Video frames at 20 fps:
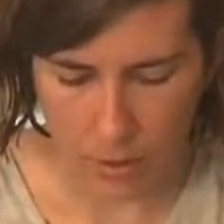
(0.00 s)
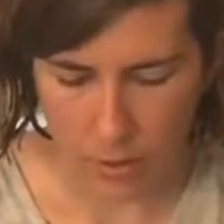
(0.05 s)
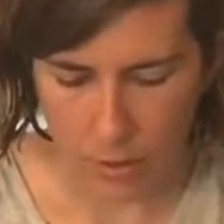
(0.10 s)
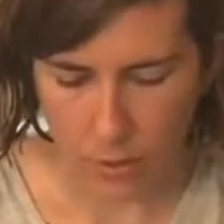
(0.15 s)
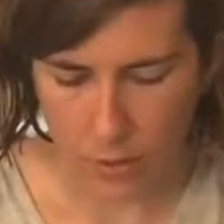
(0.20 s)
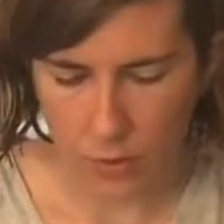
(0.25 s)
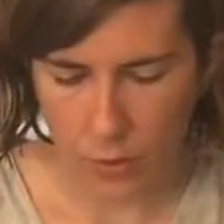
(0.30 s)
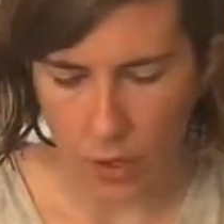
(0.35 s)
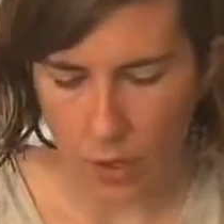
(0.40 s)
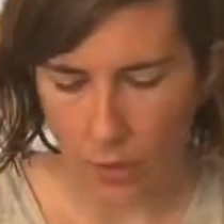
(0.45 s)

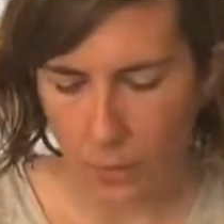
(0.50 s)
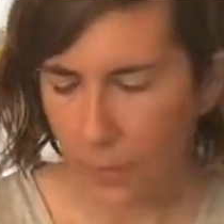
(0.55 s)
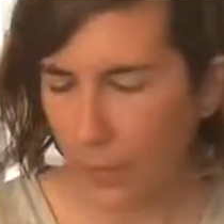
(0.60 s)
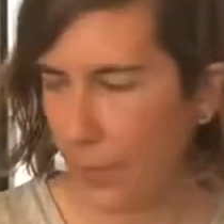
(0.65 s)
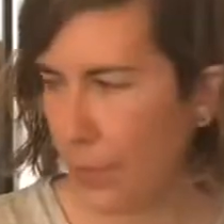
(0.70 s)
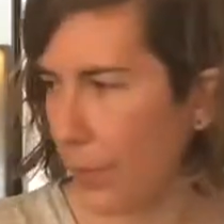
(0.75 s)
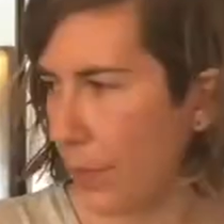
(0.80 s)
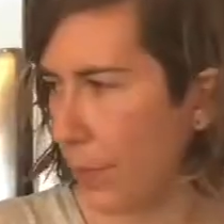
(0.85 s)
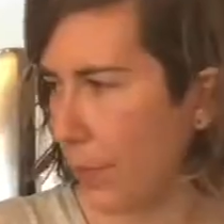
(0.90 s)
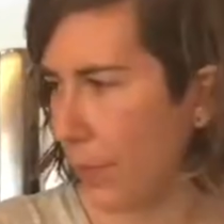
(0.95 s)
So,
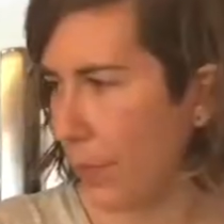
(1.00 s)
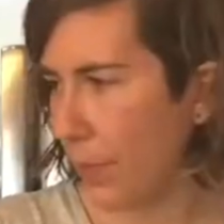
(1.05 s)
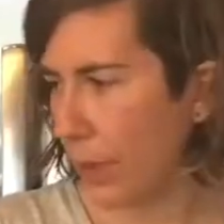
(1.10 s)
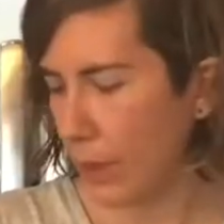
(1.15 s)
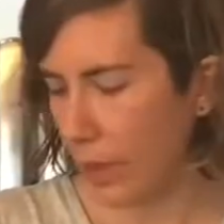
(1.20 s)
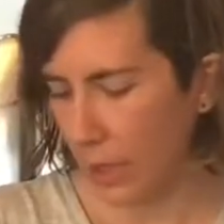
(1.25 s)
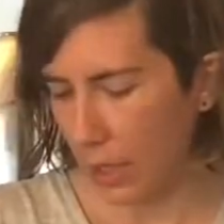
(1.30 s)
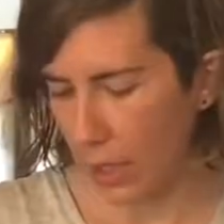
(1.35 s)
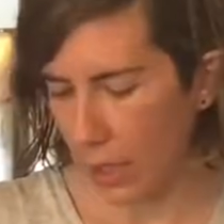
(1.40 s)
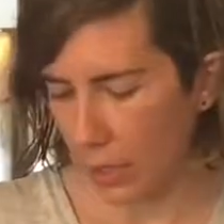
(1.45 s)

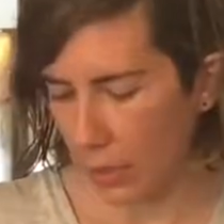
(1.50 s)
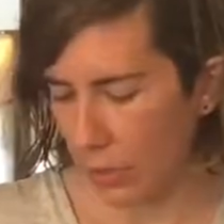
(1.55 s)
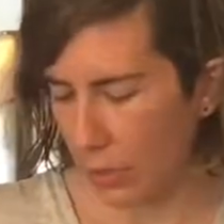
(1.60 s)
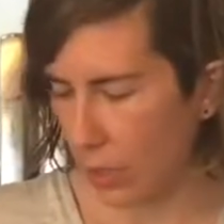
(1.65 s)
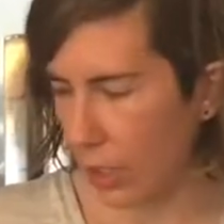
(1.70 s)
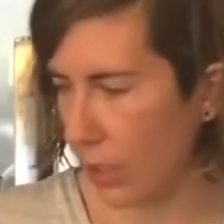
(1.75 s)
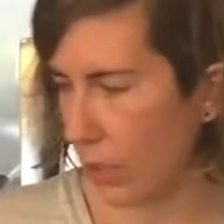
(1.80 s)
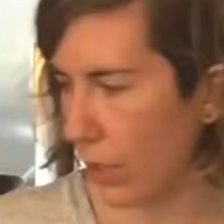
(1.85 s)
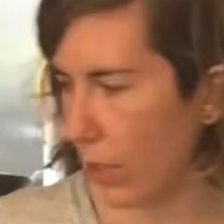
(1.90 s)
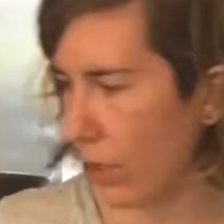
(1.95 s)
there, so
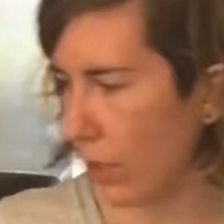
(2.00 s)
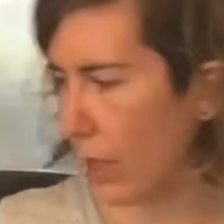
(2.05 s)
that's all